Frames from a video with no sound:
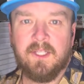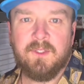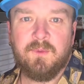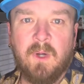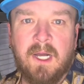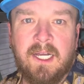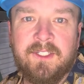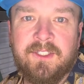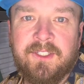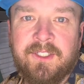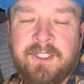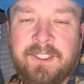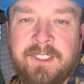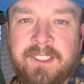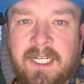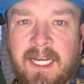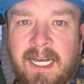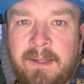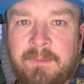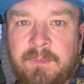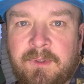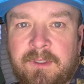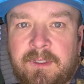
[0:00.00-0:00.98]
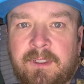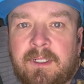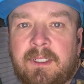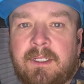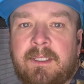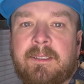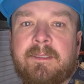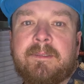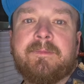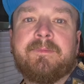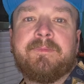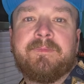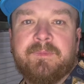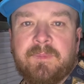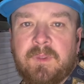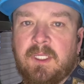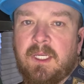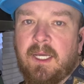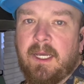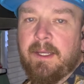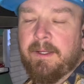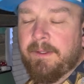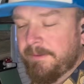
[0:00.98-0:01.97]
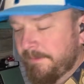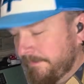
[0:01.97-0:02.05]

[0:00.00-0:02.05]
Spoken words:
watching your timer? Okay.